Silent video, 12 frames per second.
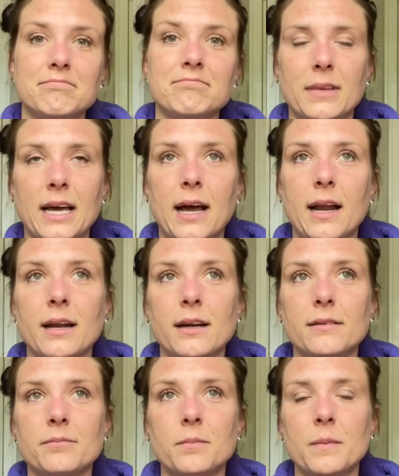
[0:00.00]
that
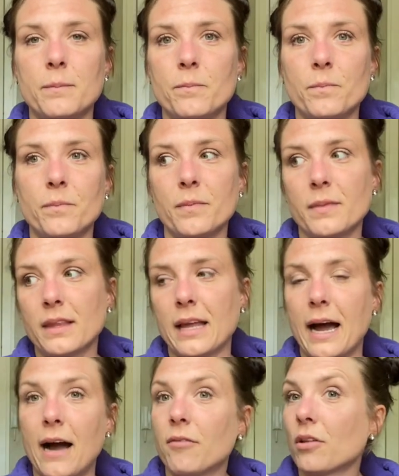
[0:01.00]

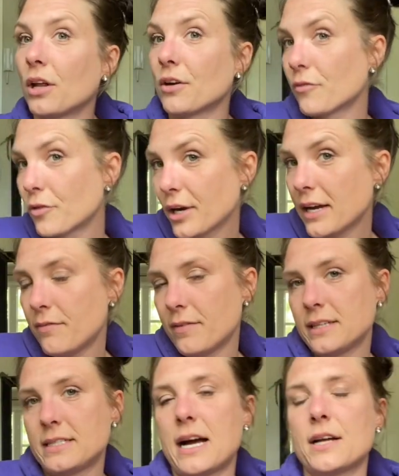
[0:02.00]
have a lot of grief
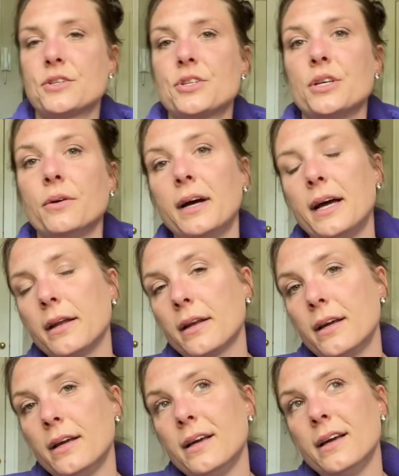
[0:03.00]
attached to it,
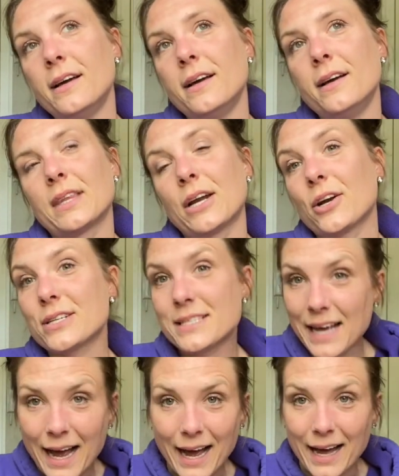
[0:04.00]
that are
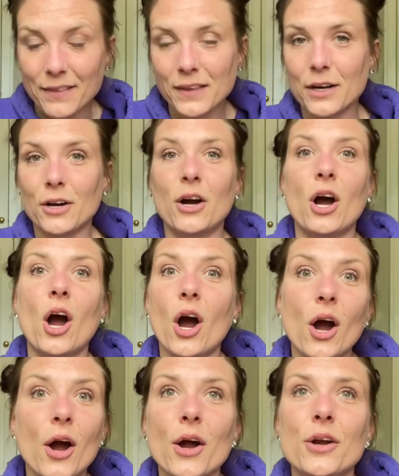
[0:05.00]
sad, that are
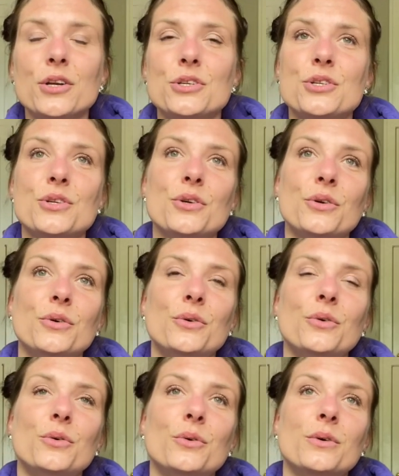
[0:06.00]
hard
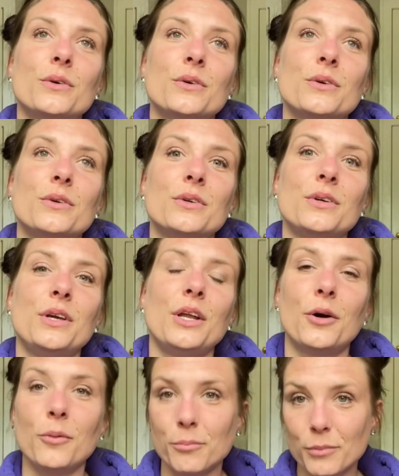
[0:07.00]
to,
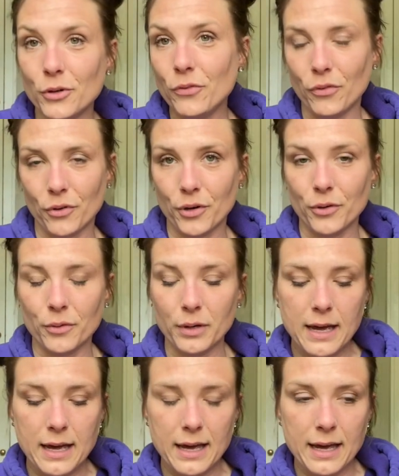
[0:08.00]
move through.
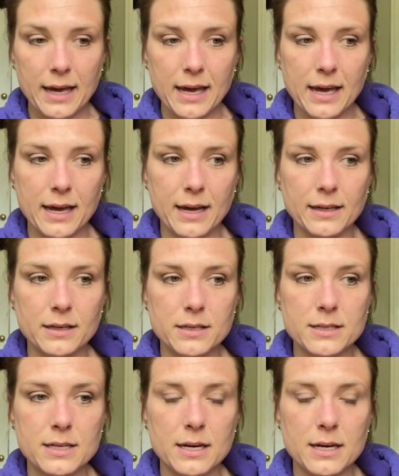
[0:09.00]
And